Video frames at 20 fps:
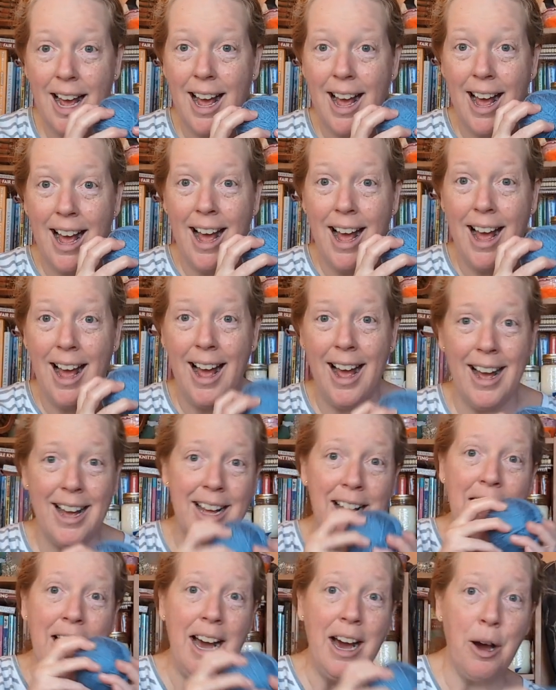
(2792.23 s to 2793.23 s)

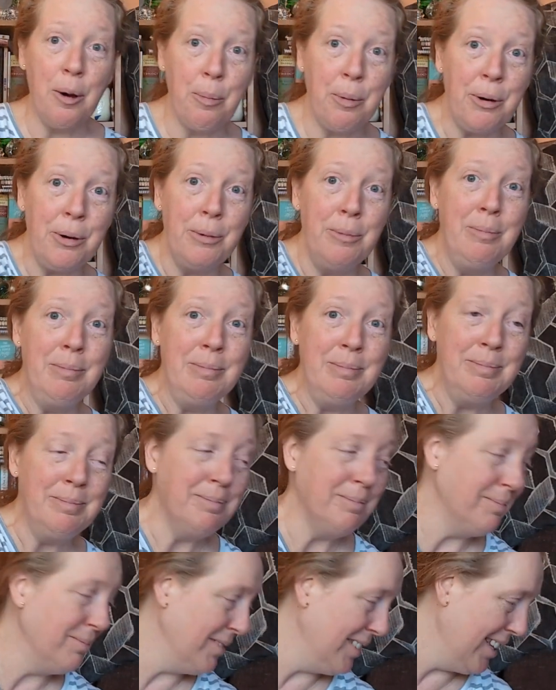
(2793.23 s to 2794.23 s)
ha!
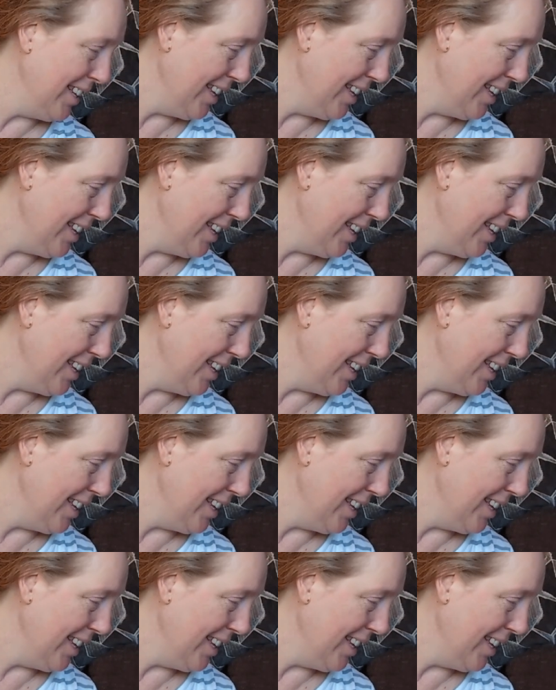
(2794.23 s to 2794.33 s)
Broom.